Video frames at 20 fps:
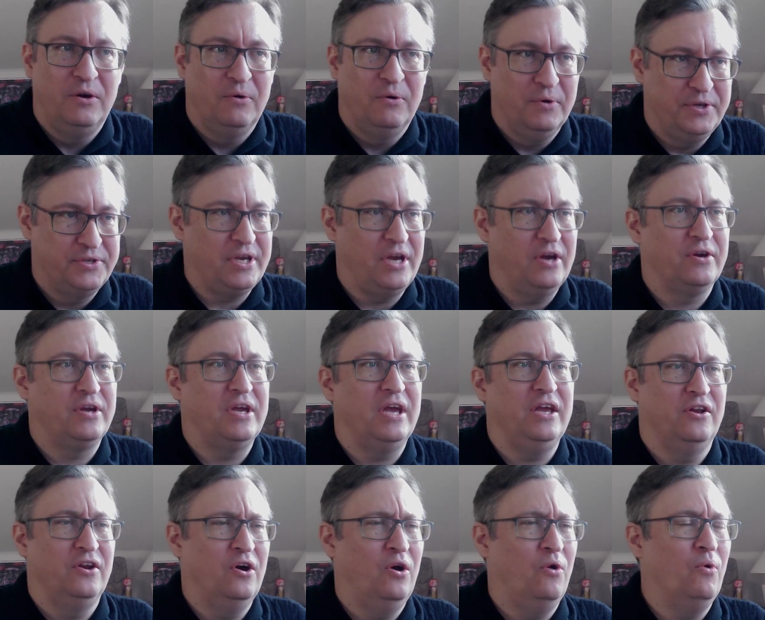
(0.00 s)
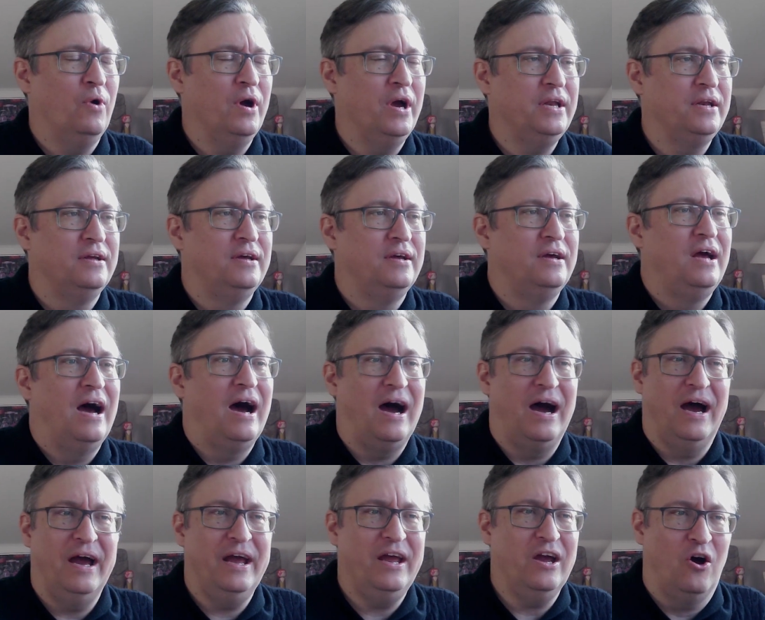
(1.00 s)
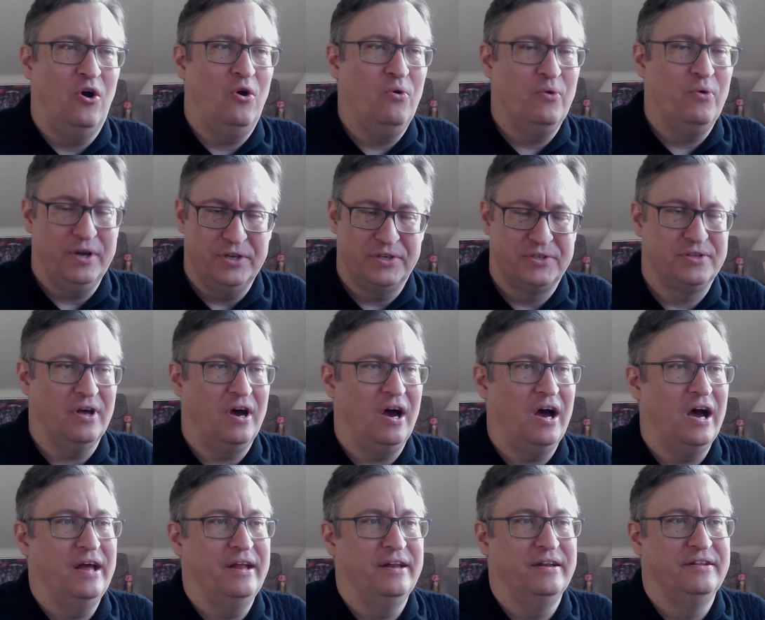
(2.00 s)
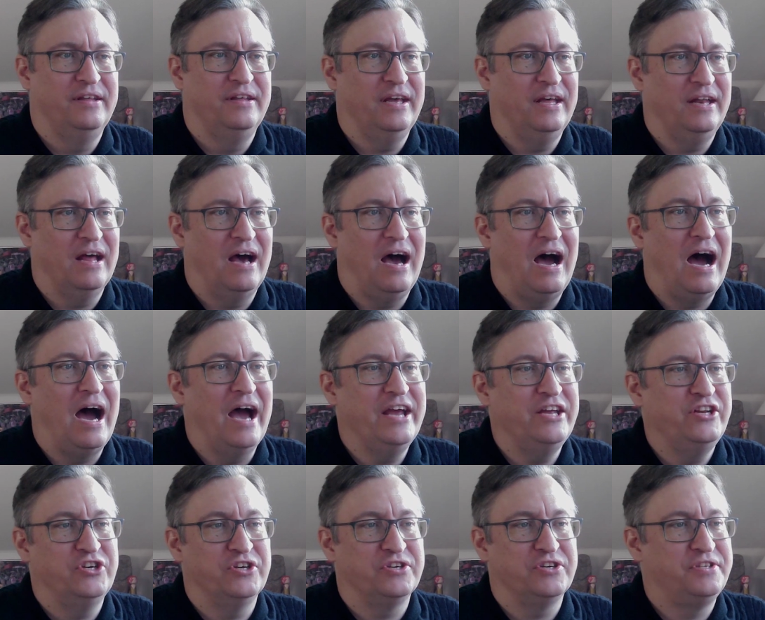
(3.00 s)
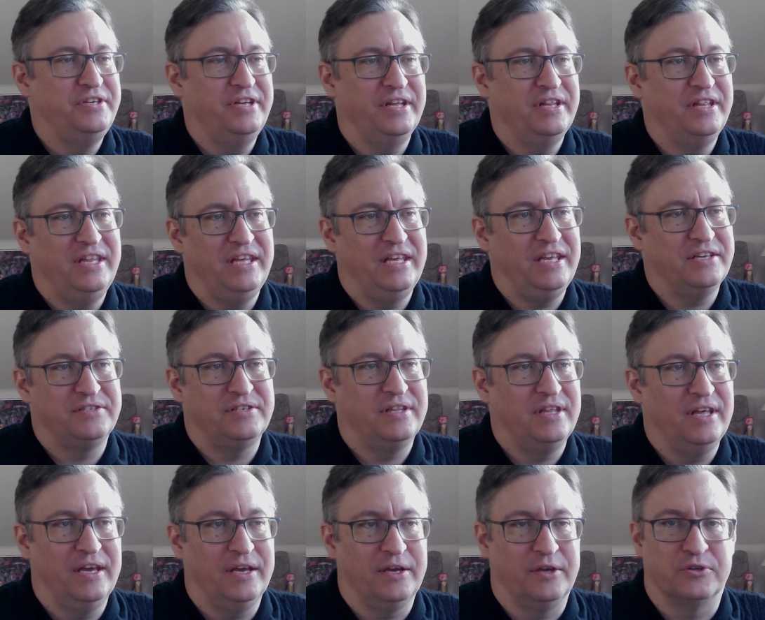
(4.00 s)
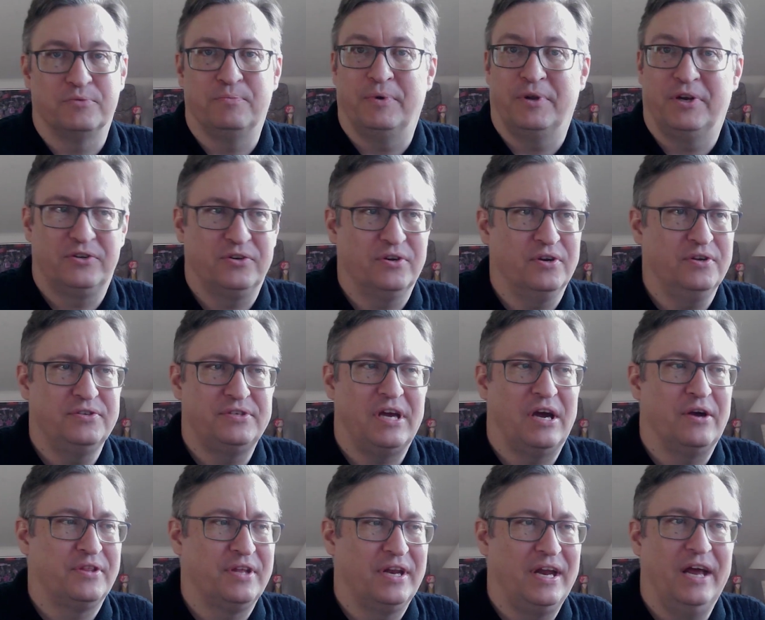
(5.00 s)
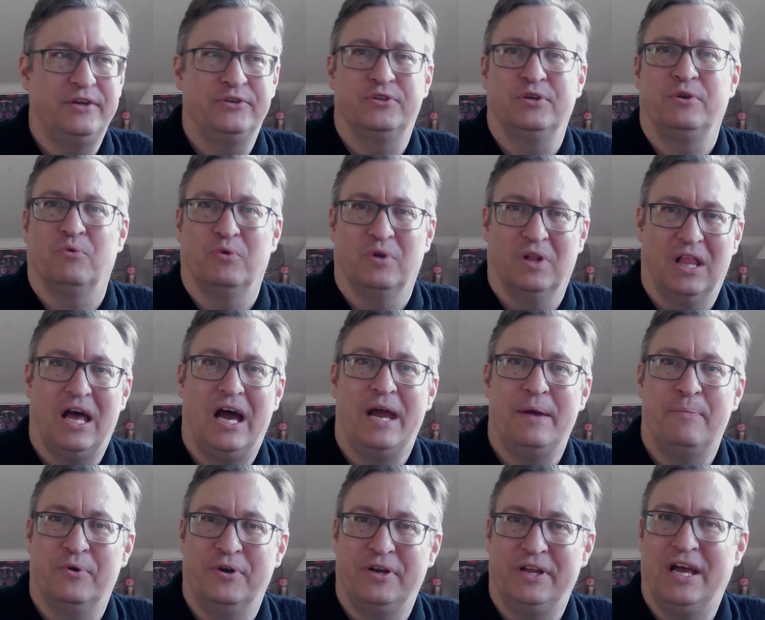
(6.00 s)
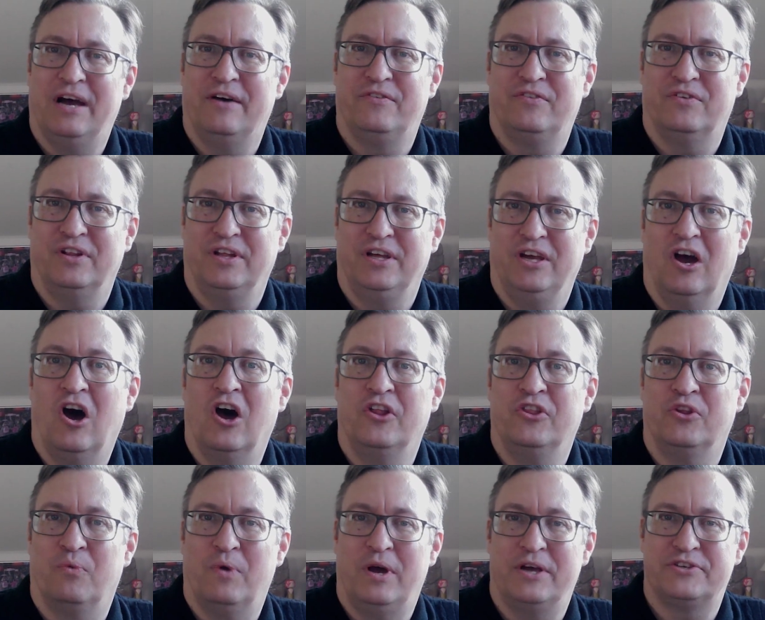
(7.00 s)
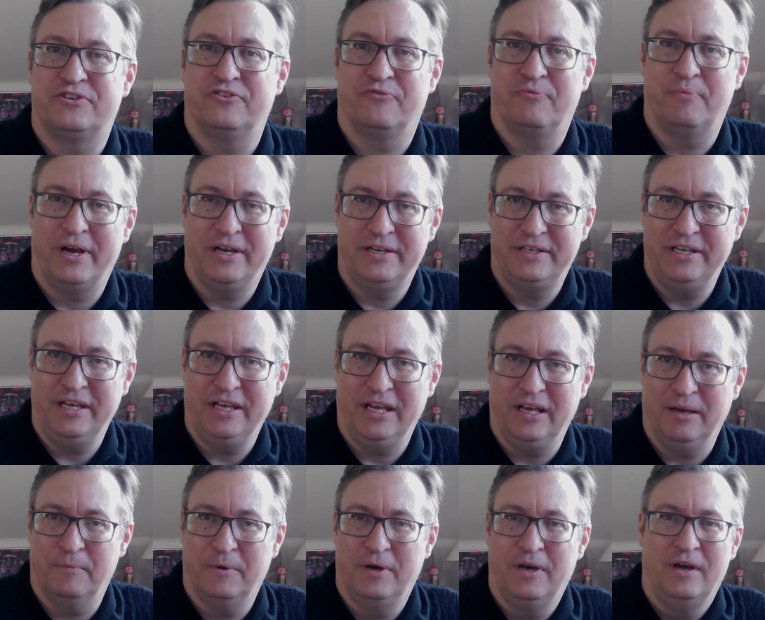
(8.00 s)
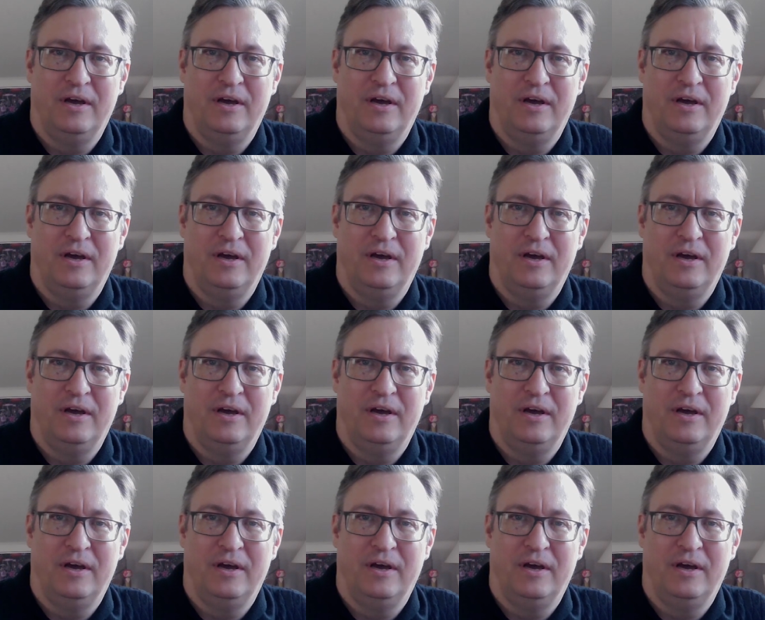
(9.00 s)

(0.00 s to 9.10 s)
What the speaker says: we say, okay, you know what? I always thought that I just did these things, but it turns out that I actually rely pretty heavily on the rest of my team,